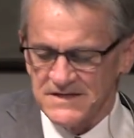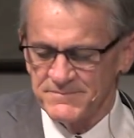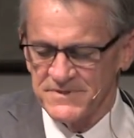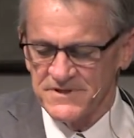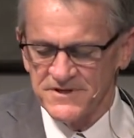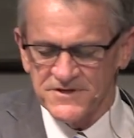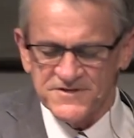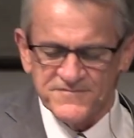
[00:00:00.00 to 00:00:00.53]

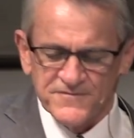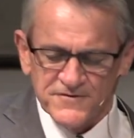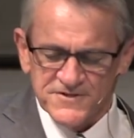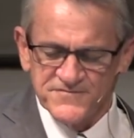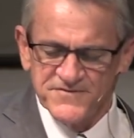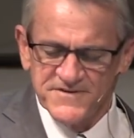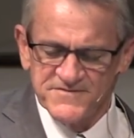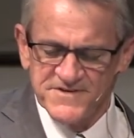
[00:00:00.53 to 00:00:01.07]
But notice verse
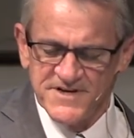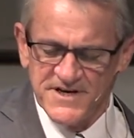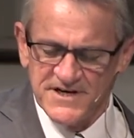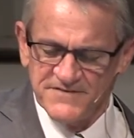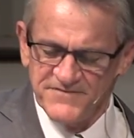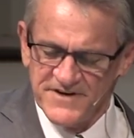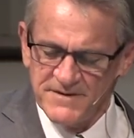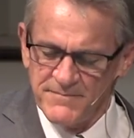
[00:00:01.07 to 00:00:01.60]
15
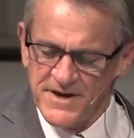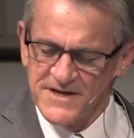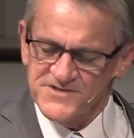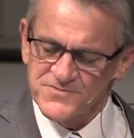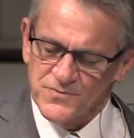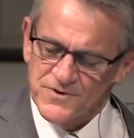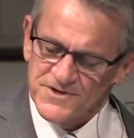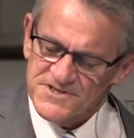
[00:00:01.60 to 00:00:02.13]
if any
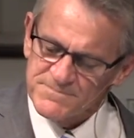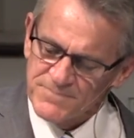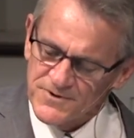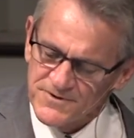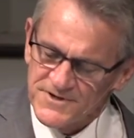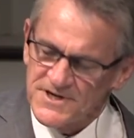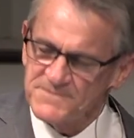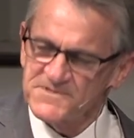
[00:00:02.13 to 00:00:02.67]
man's work is
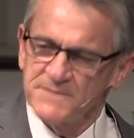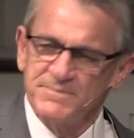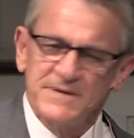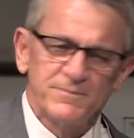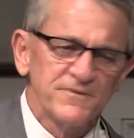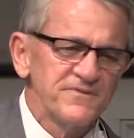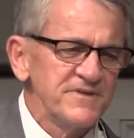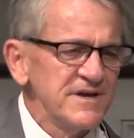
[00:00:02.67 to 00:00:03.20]
burned up, some
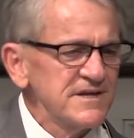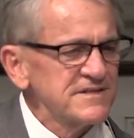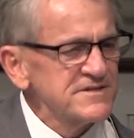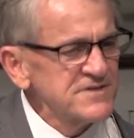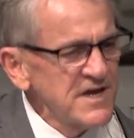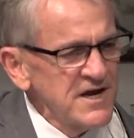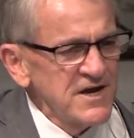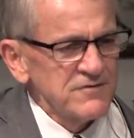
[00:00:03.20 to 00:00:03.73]
people think that